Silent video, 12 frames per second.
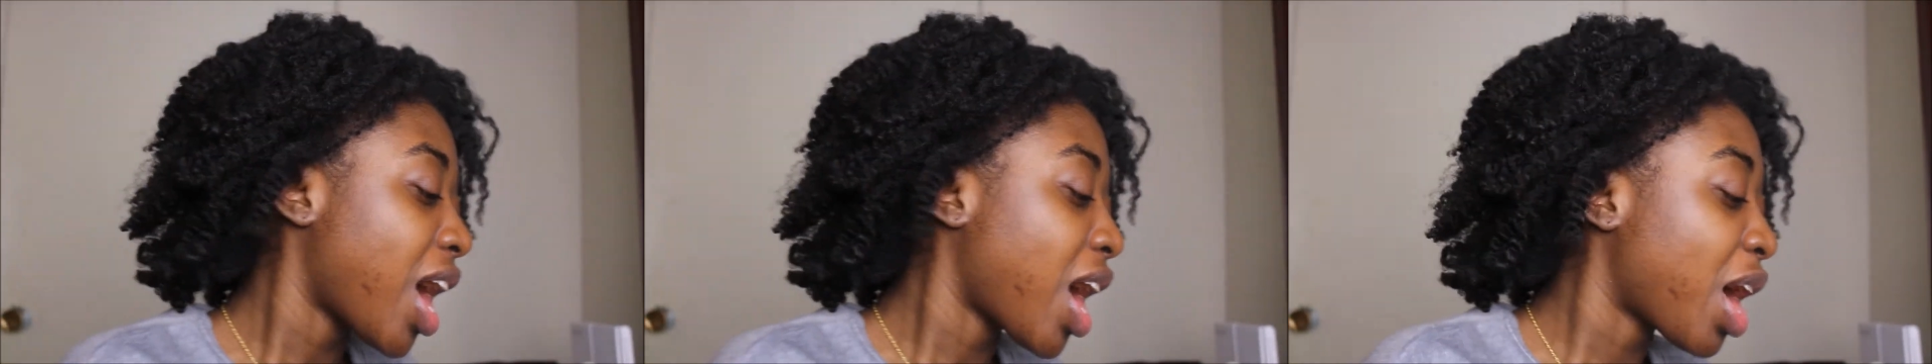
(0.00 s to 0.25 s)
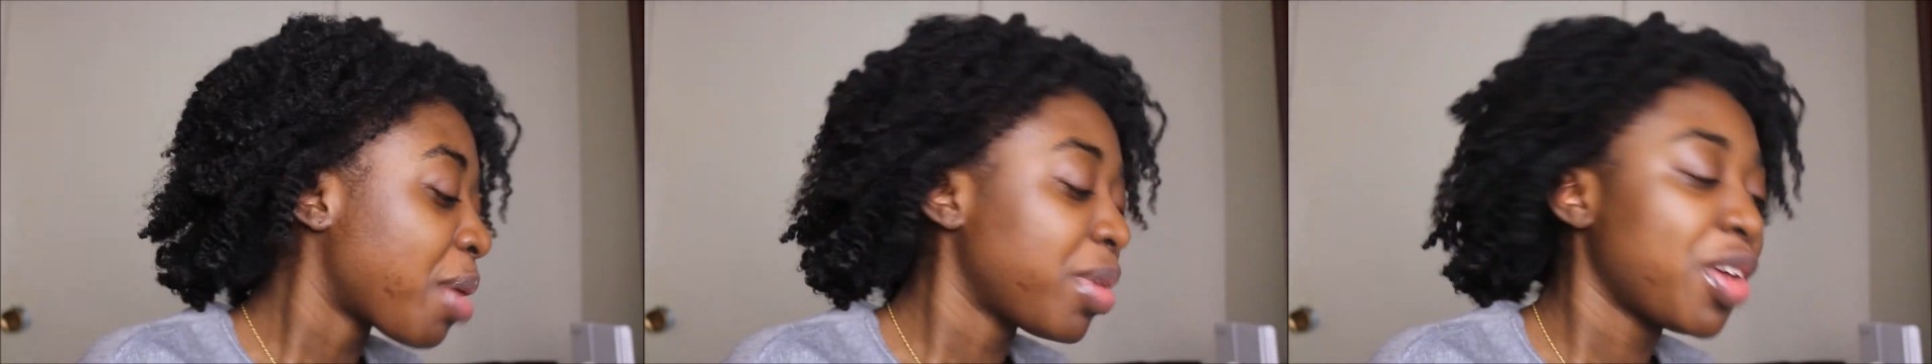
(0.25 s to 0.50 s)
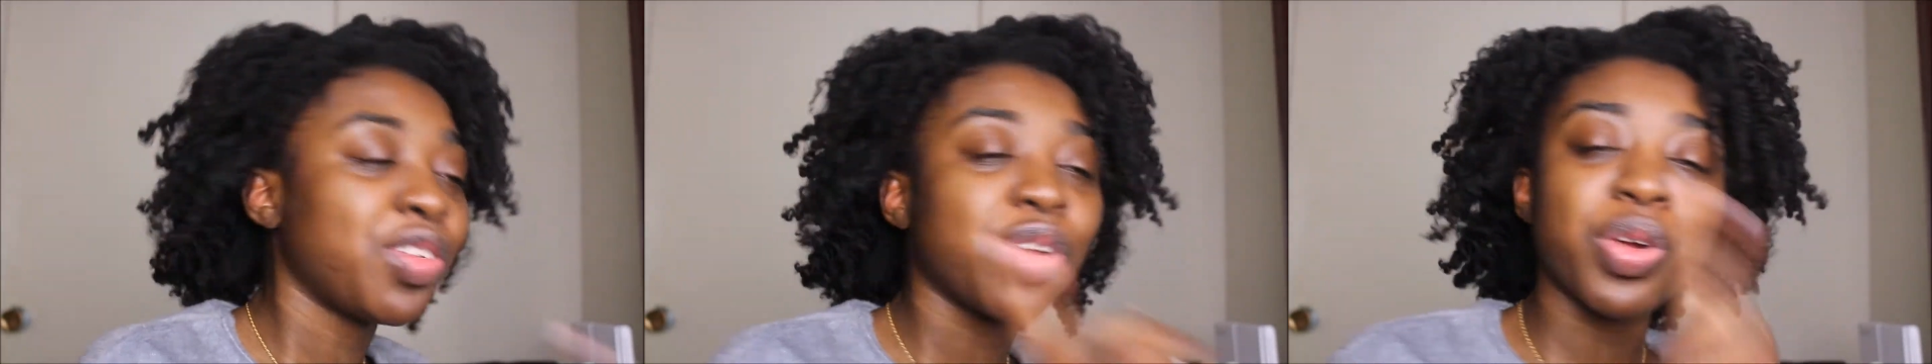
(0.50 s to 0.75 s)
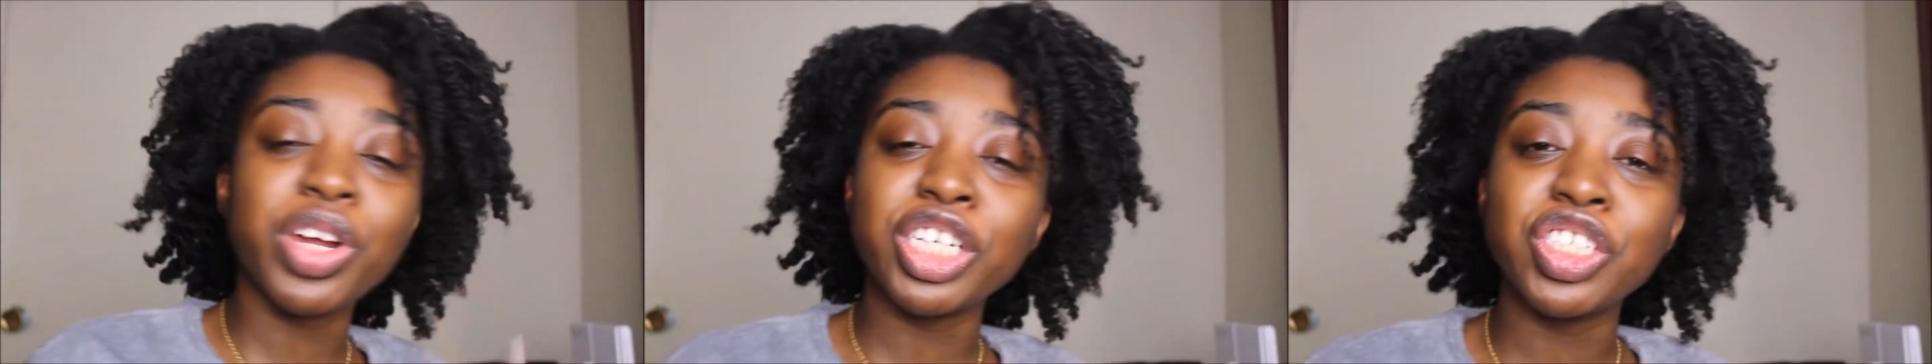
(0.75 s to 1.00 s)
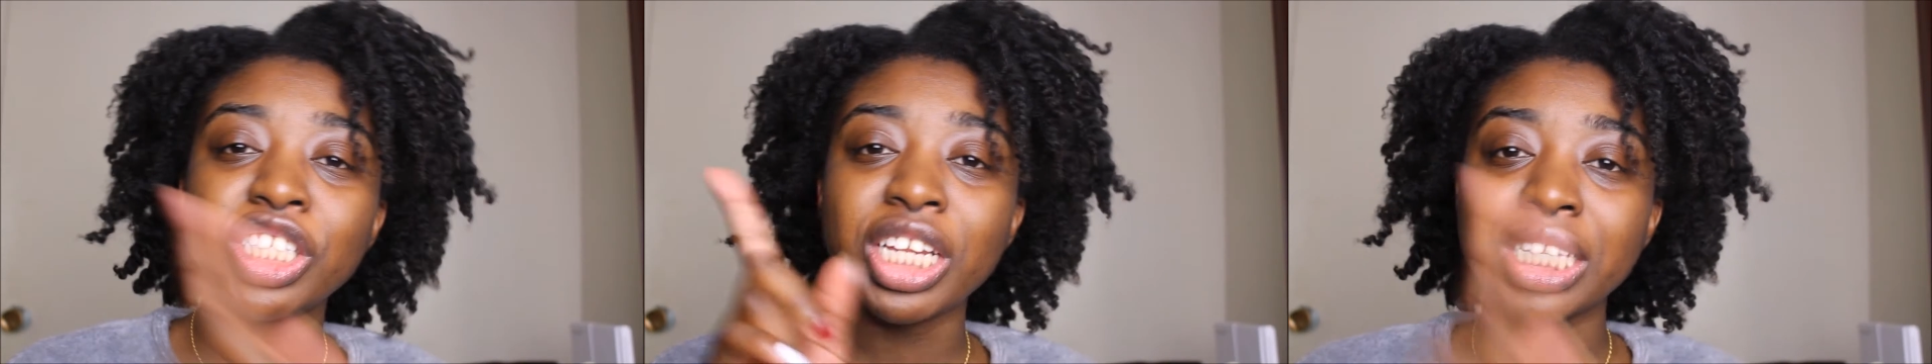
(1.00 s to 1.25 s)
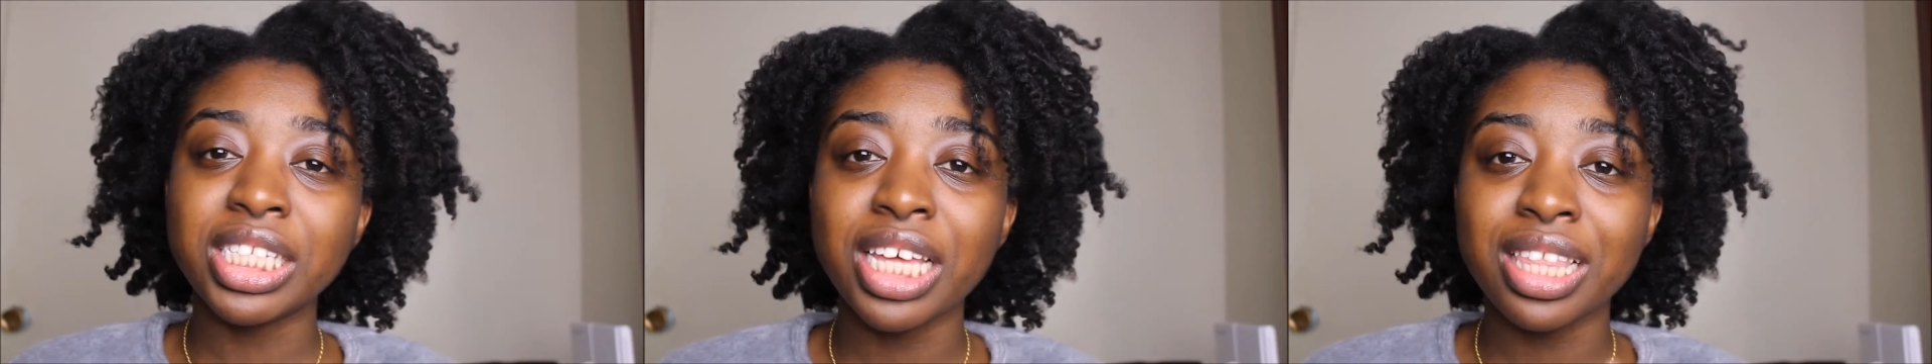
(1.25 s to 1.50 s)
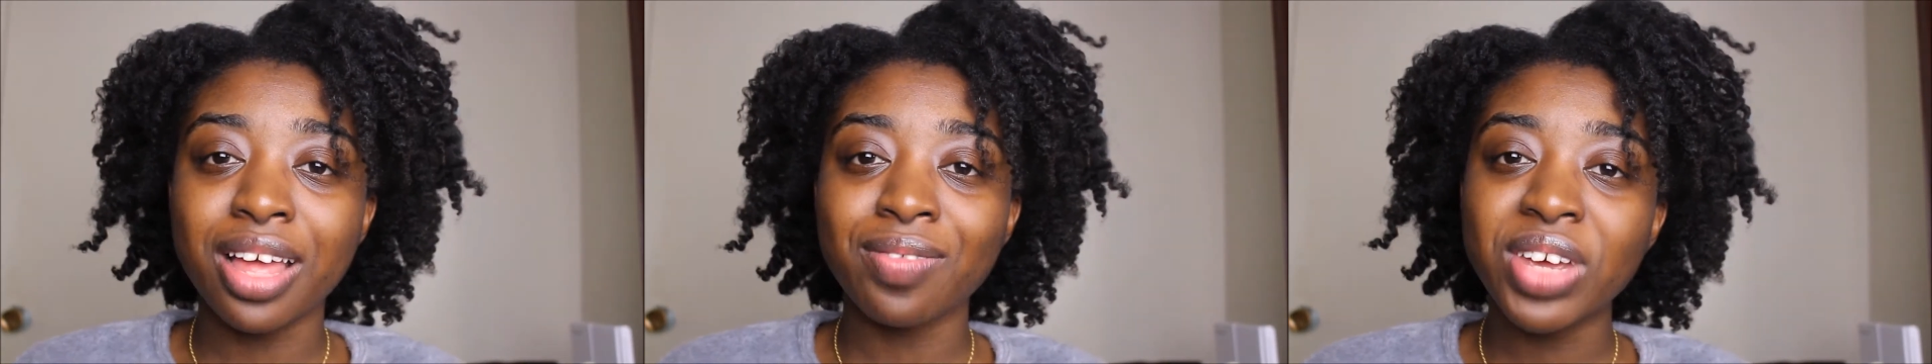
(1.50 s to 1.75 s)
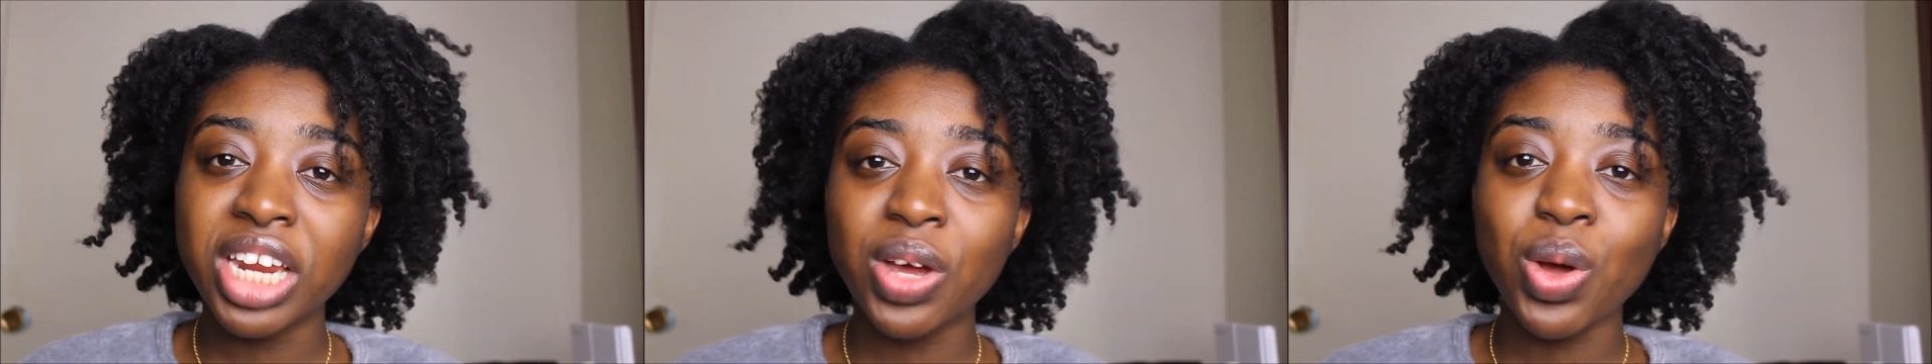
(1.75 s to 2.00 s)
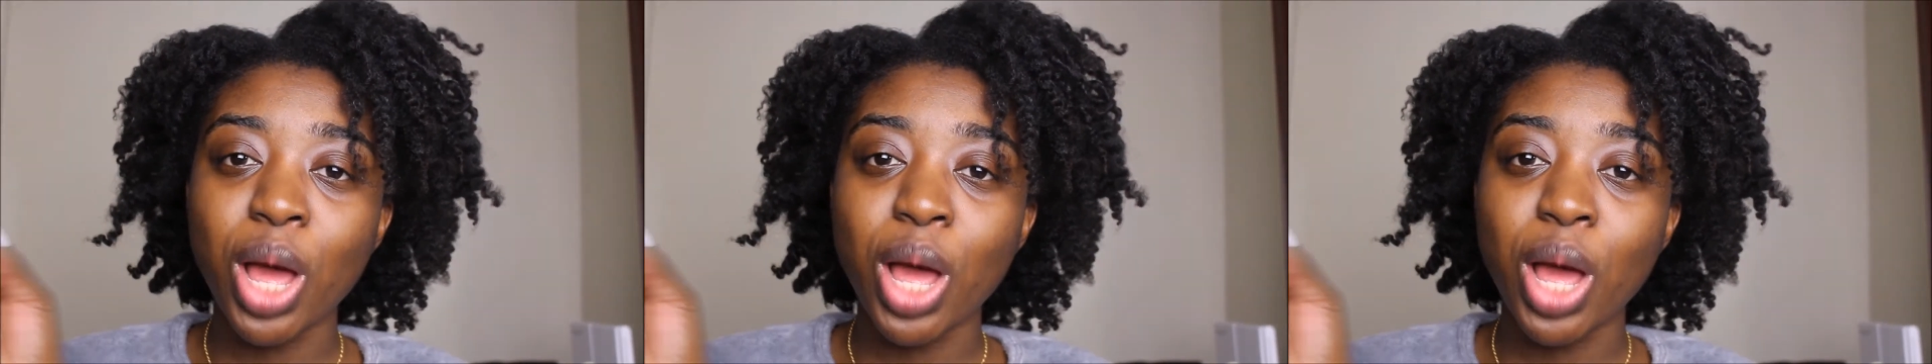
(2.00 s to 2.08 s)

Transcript: If you're interested in seeing that video,